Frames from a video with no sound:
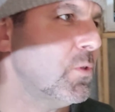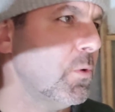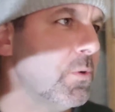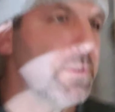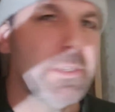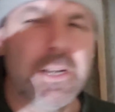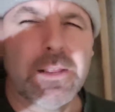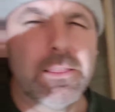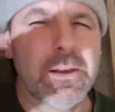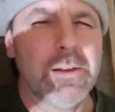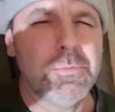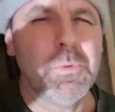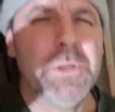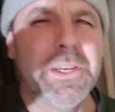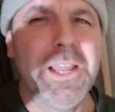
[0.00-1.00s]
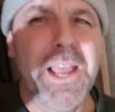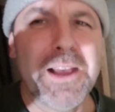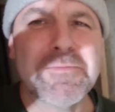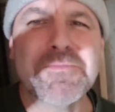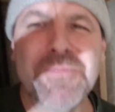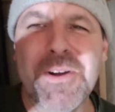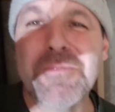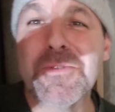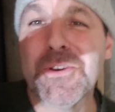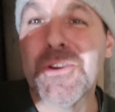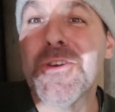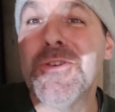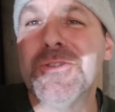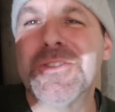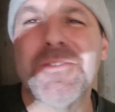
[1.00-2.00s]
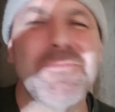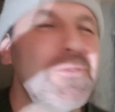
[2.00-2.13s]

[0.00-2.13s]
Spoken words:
doors, and I thought one day I'm going to use them